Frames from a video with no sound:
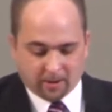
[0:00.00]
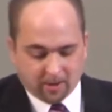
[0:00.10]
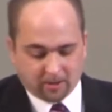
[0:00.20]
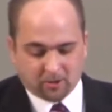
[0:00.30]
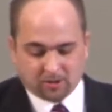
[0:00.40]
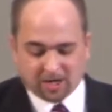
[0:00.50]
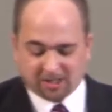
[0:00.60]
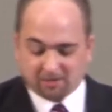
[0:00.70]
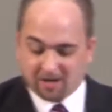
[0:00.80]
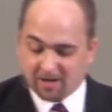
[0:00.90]
In the New
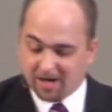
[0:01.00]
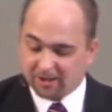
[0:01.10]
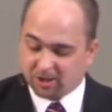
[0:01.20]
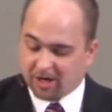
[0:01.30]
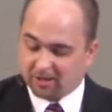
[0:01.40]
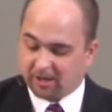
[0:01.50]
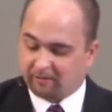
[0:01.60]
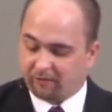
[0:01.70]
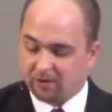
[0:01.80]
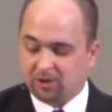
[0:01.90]
Testament, God's chastening
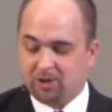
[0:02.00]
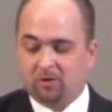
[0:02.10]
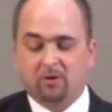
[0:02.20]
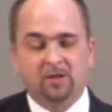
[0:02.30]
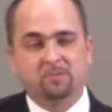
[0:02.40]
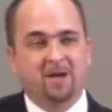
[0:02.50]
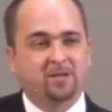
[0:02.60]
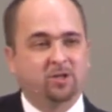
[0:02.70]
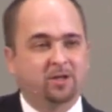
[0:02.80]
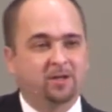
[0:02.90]
for his children is
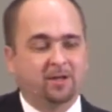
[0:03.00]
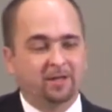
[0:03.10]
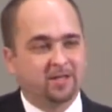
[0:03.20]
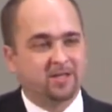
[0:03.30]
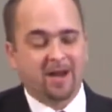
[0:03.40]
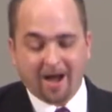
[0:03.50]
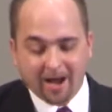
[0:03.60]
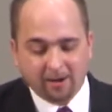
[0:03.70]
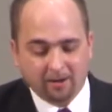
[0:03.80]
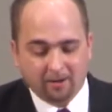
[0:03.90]
mentioned in at least
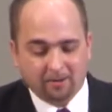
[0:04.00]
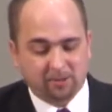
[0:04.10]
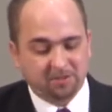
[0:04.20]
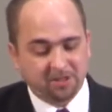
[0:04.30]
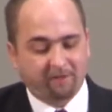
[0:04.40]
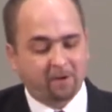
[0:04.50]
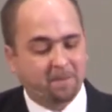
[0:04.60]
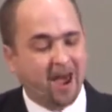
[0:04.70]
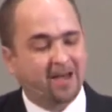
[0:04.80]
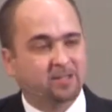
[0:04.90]
nine specific
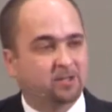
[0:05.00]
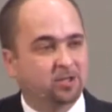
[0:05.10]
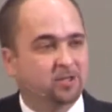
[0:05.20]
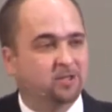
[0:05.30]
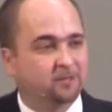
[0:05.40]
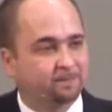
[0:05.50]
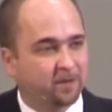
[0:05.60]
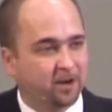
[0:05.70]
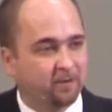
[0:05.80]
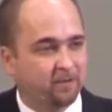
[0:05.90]
passages
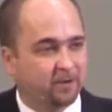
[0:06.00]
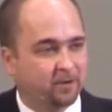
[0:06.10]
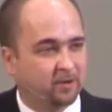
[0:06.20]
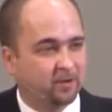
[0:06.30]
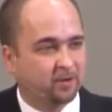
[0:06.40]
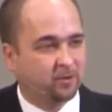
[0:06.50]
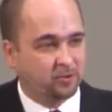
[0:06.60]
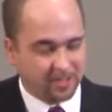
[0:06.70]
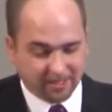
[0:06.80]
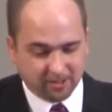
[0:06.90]
of the New
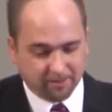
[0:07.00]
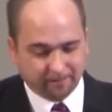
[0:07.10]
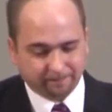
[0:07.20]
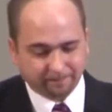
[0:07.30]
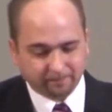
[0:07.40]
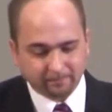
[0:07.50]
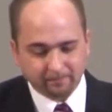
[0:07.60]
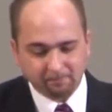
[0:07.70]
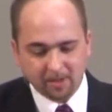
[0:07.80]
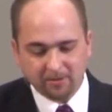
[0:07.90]
Testament.
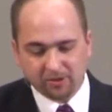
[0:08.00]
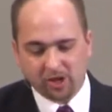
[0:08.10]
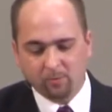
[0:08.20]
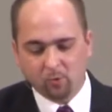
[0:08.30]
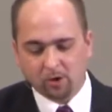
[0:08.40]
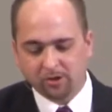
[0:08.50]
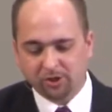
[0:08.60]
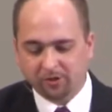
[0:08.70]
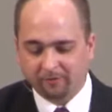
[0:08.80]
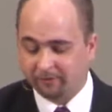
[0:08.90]
The same word
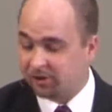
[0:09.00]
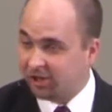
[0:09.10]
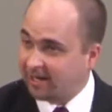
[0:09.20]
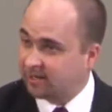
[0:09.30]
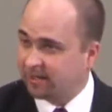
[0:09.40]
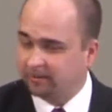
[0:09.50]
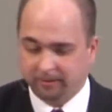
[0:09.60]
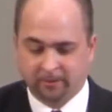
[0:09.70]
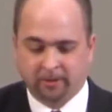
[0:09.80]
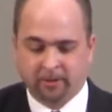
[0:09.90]
for chasten
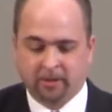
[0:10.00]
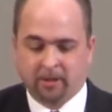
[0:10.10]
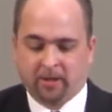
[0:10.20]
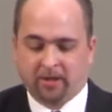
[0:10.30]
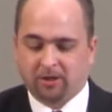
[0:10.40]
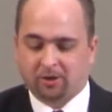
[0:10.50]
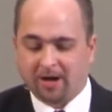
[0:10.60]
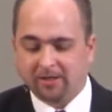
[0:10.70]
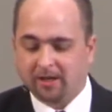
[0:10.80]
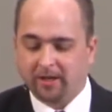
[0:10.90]
is
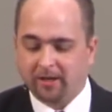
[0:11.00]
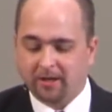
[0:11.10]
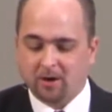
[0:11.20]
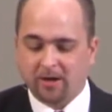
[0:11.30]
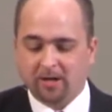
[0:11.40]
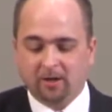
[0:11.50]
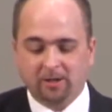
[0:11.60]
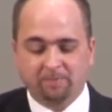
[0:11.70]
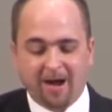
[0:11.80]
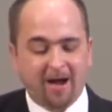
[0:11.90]
translated in our
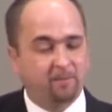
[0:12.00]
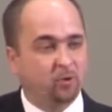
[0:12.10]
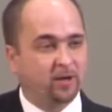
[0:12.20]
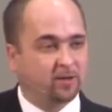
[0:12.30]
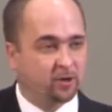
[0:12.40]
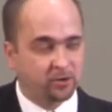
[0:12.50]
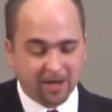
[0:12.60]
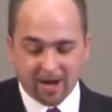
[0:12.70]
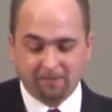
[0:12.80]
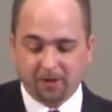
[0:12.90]
English Bible in those
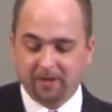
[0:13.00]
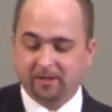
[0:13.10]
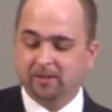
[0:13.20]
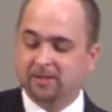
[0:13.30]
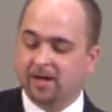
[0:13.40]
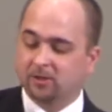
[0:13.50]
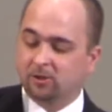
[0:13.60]
nine places as